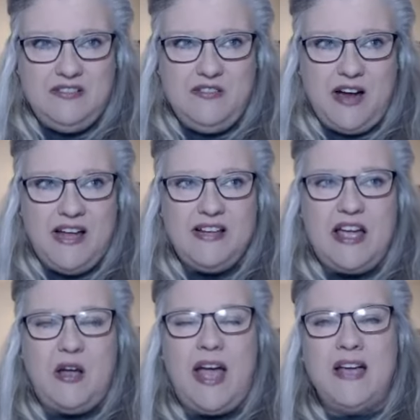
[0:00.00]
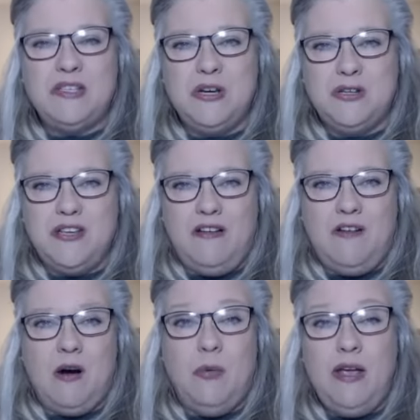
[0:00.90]
right? Ask yourself,
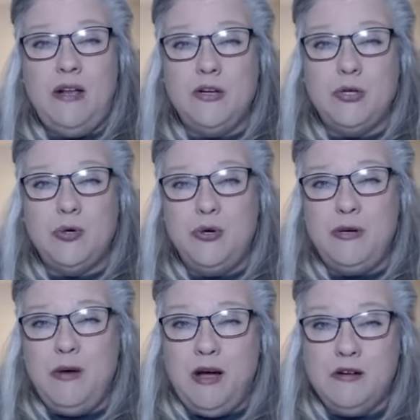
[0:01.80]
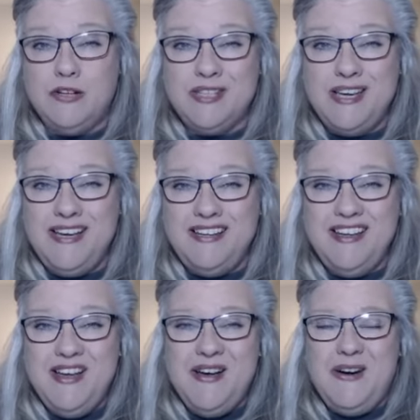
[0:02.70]
are we in a true democracy
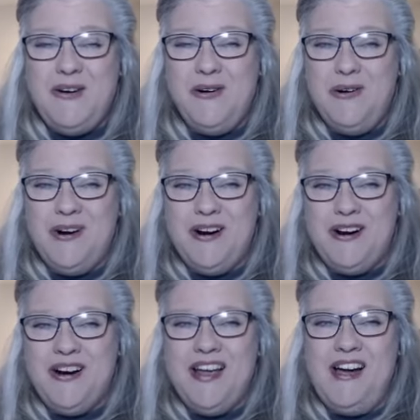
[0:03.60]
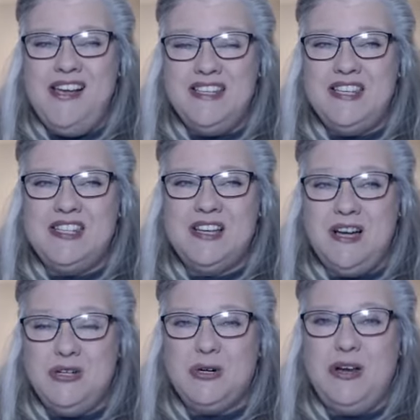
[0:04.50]
or is this
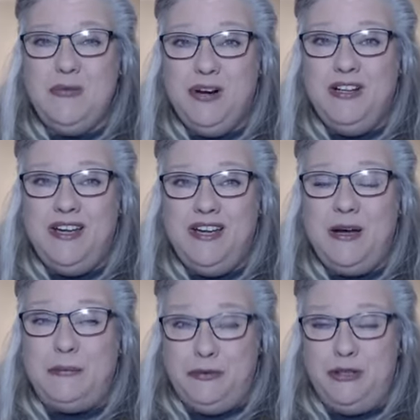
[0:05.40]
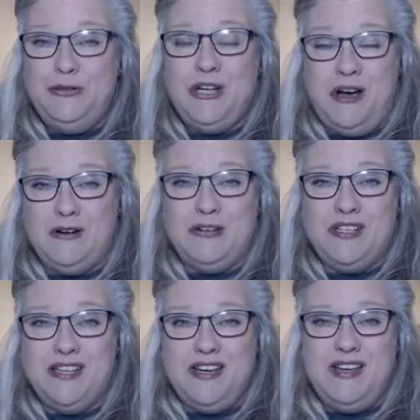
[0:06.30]
country really a
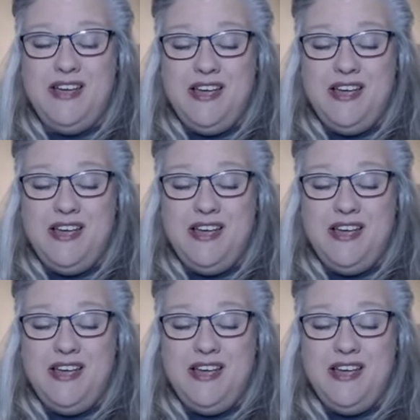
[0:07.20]
plutocracy?